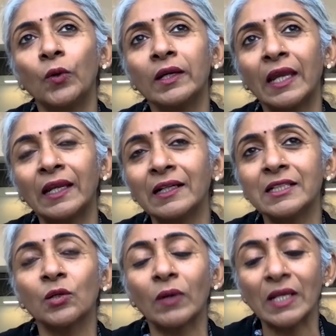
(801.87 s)
getting a
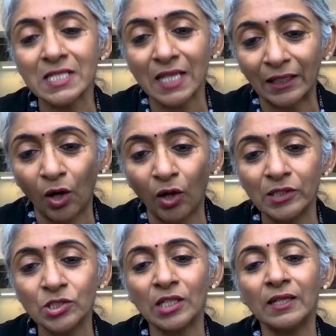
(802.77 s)
degree in
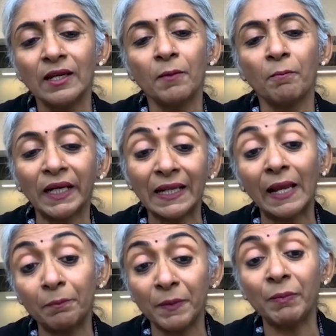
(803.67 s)
psychology might
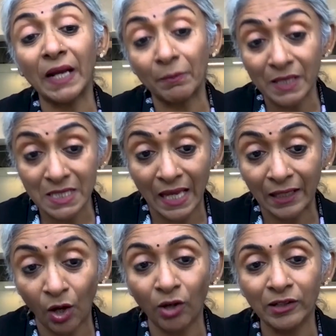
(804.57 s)
help me become a
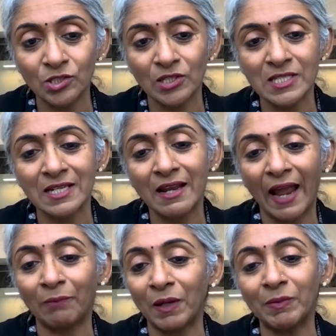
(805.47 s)
psychologist,
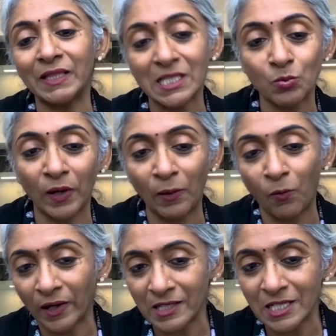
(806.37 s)
and maybe that's what I
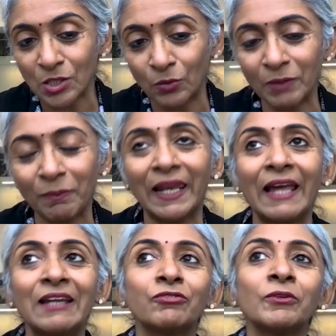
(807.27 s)
wanted to do with my
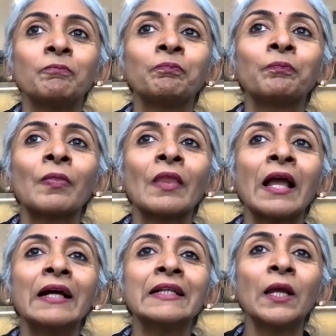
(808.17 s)
life.
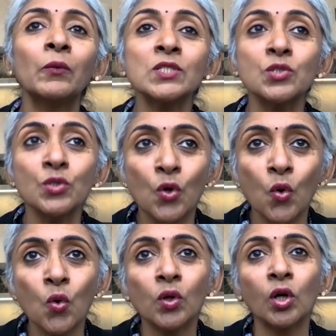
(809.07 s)
There was
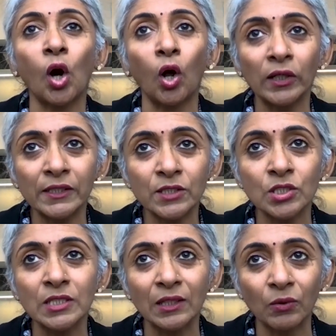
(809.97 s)
no college
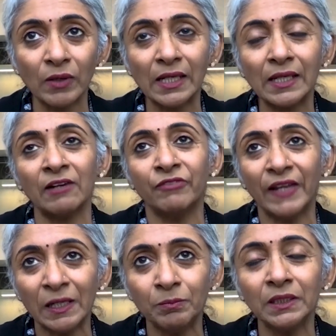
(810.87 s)
degree
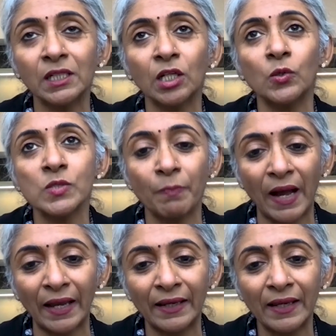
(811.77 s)
available close
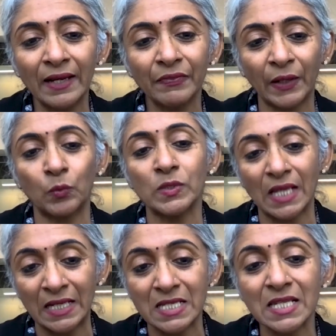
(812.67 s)
by that was
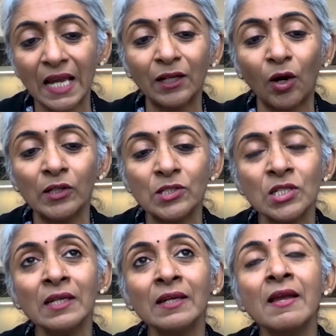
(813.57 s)
in psychology.